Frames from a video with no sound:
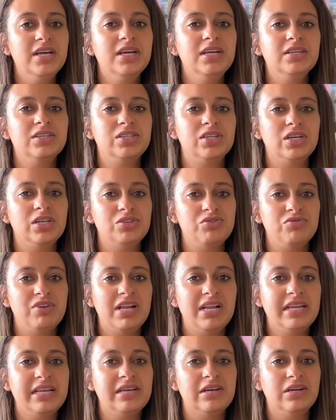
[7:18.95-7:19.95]
So it's
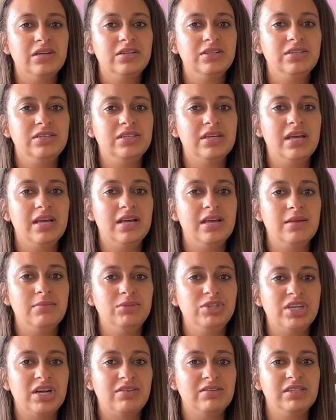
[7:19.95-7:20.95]
really good
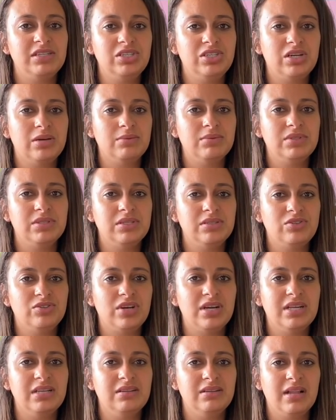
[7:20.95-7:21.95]
charity shops to
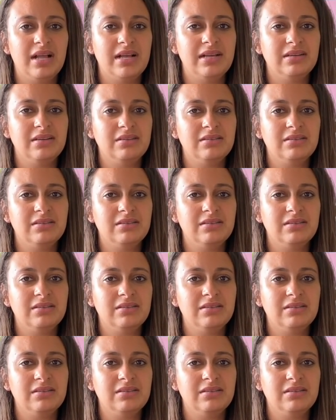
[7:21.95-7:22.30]
try and like